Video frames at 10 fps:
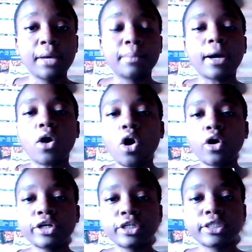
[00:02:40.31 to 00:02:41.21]
By
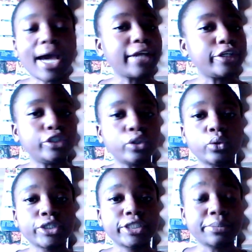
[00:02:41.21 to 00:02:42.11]
ordered, I
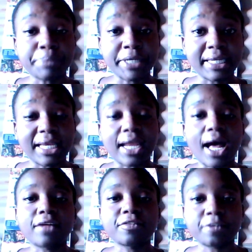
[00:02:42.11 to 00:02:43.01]
don't mean in
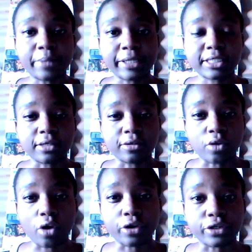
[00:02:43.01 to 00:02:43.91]
alphabetical
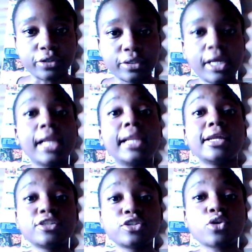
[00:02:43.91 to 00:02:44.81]
order.
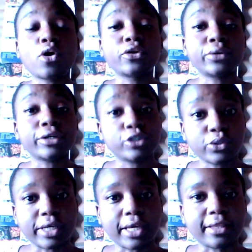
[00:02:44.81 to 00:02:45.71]
Let us order it
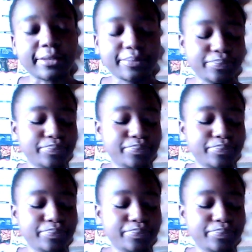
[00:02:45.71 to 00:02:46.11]
together.